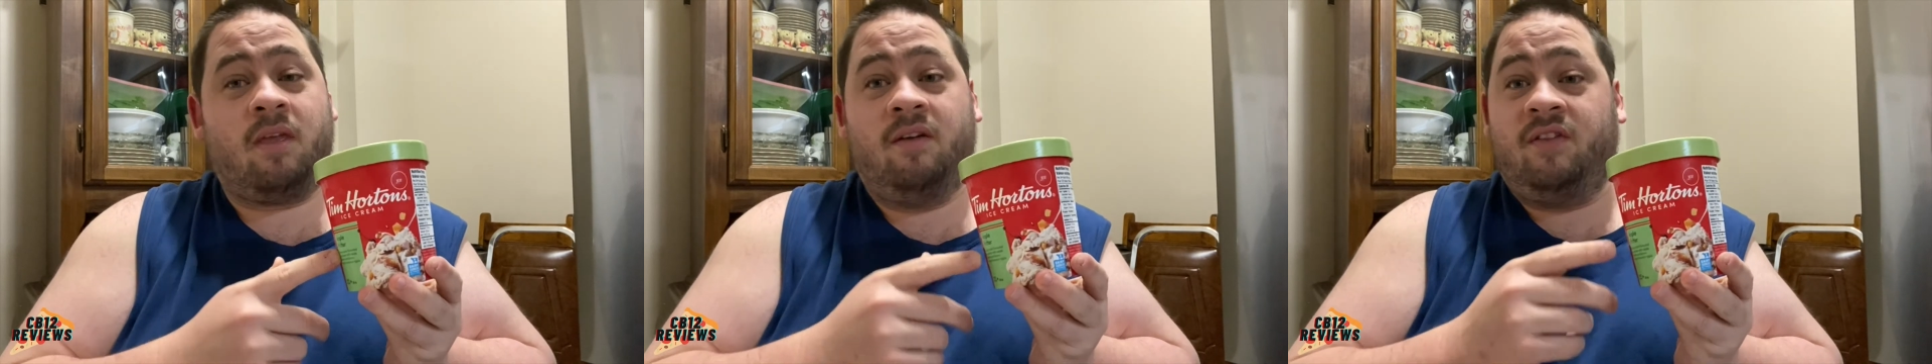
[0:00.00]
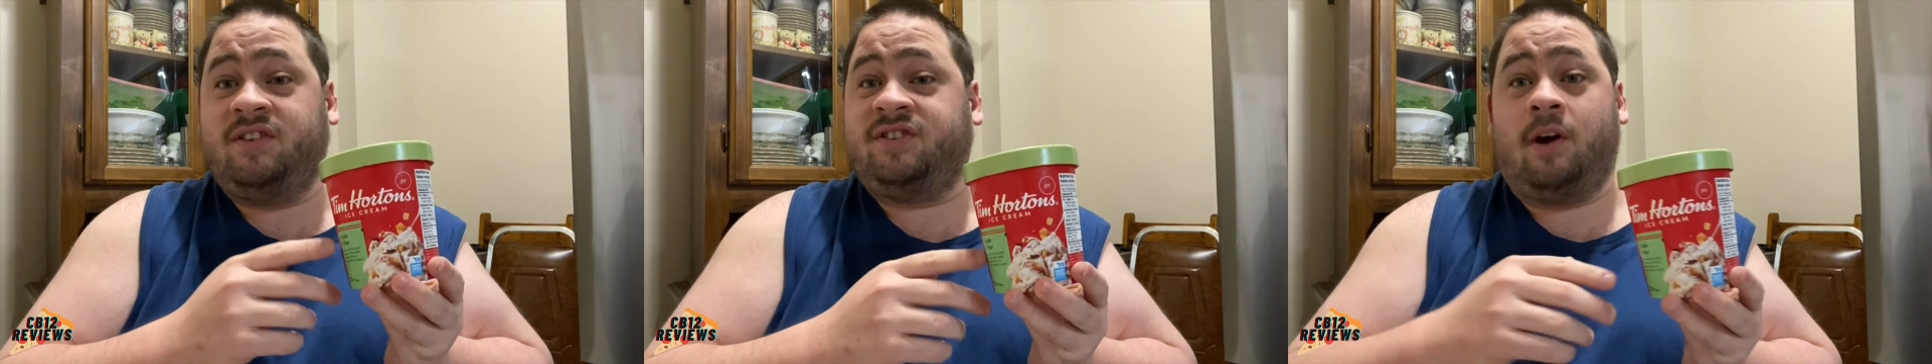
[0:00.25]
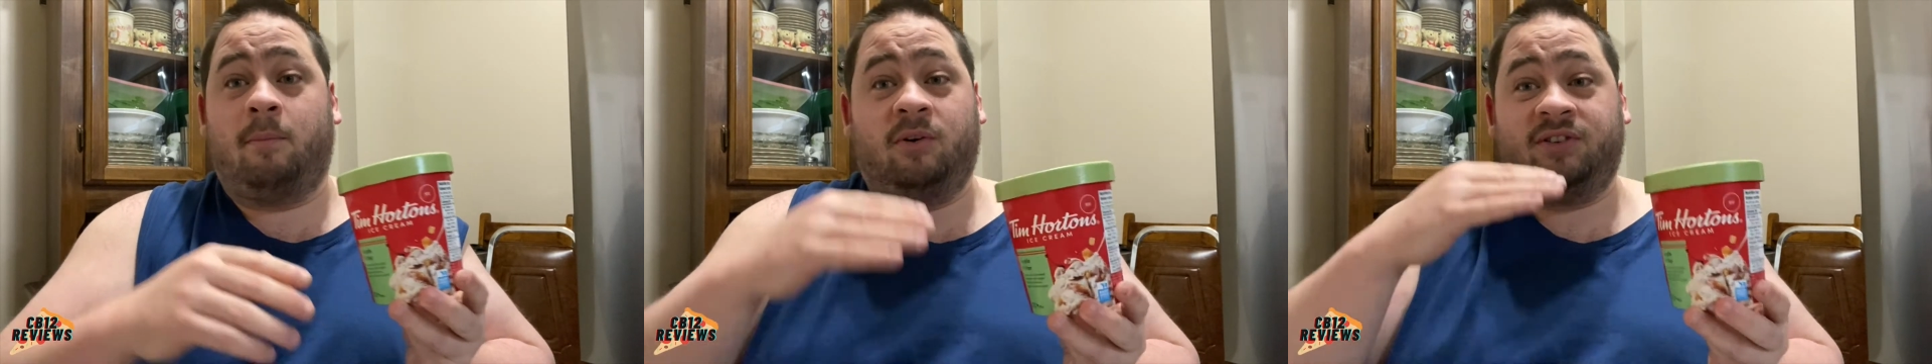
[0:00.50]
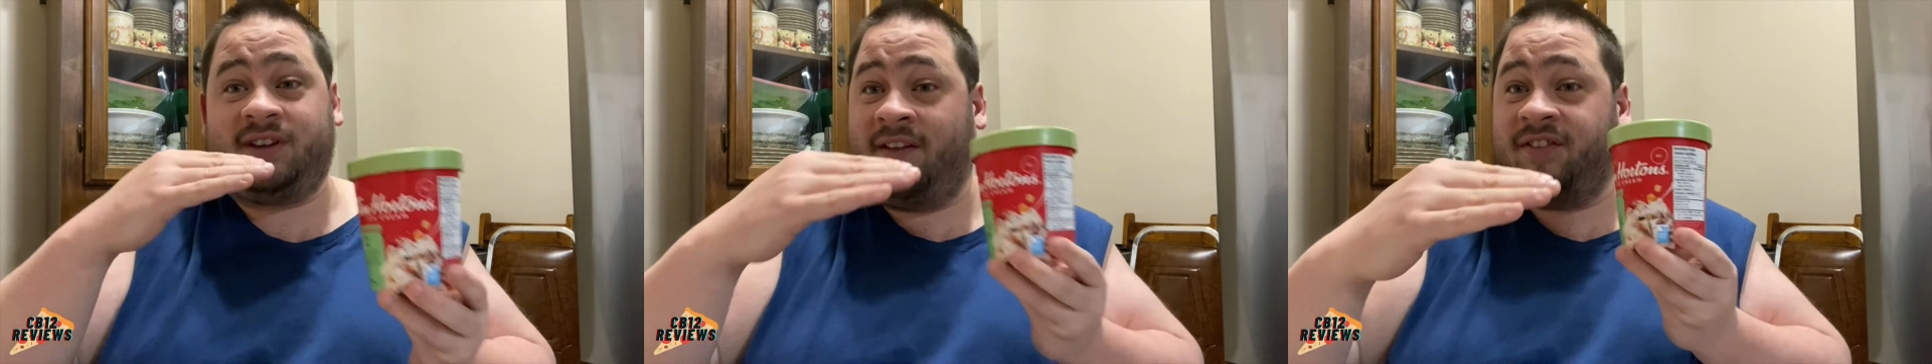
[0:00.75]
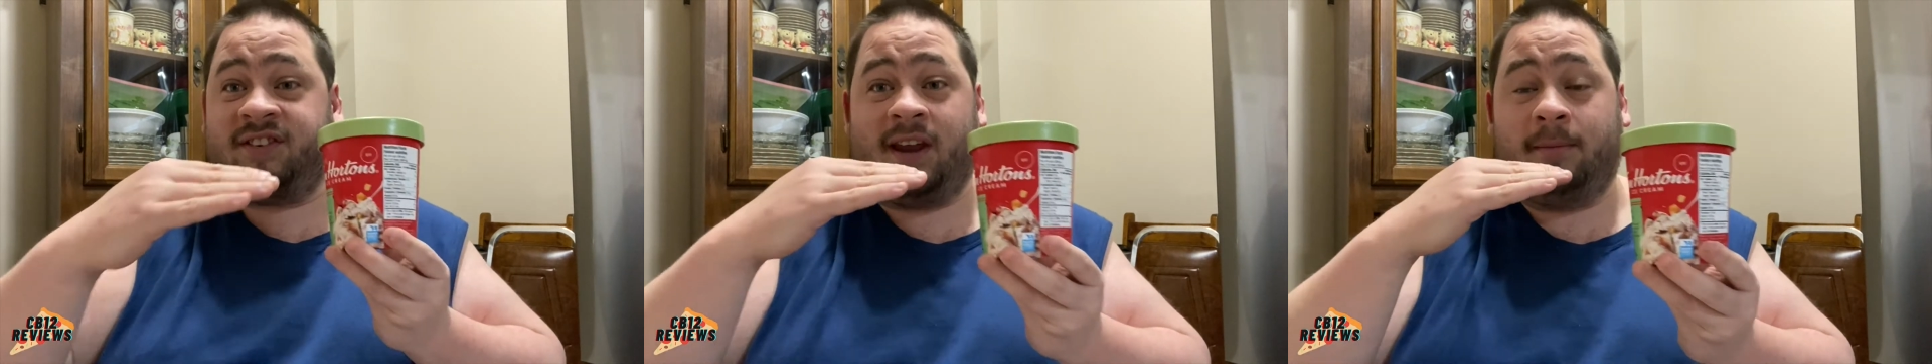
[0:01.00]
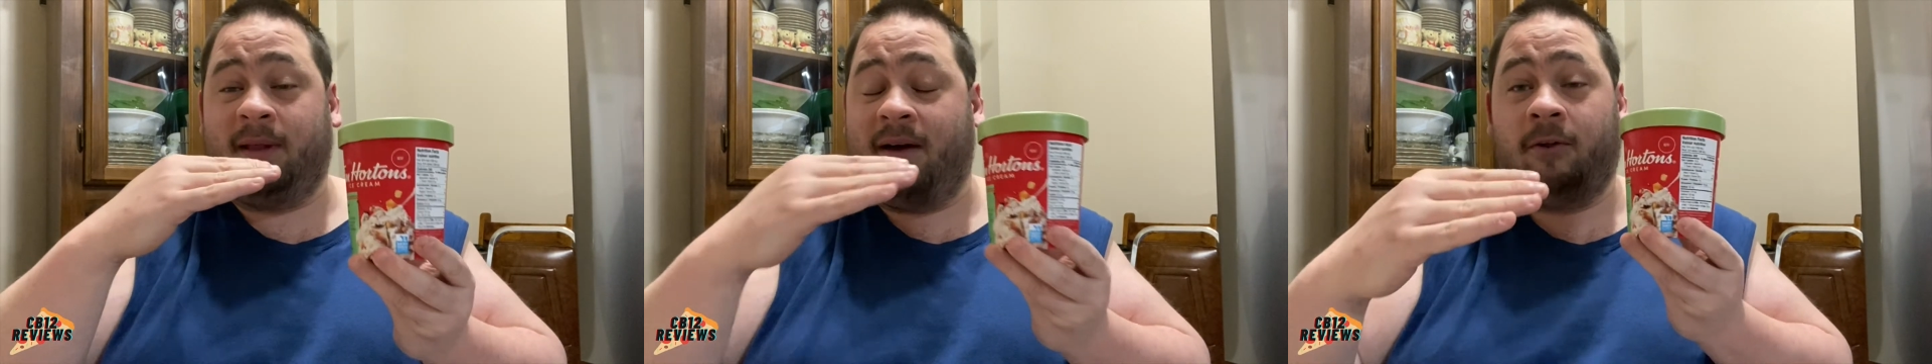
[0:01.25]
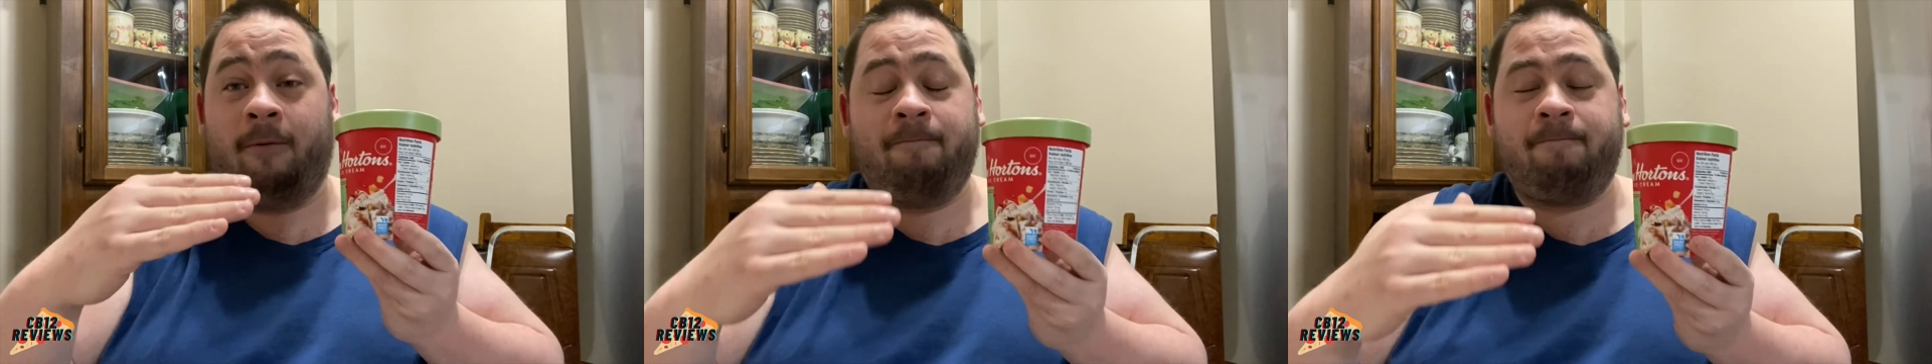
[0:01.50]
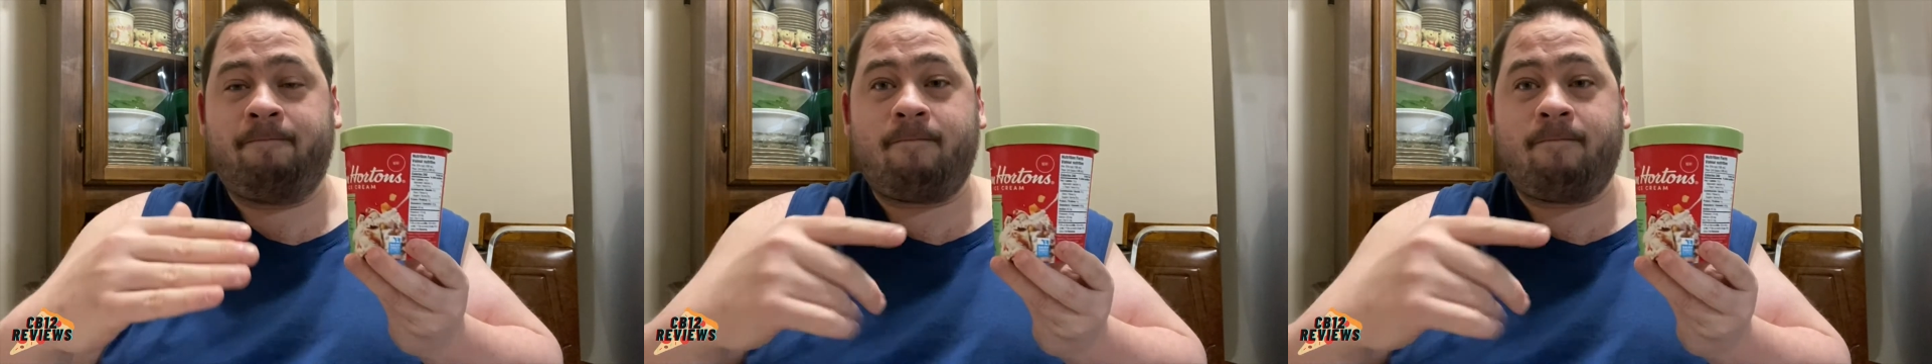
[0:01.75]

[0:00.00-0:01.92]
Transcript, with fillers: This is almost at the same level.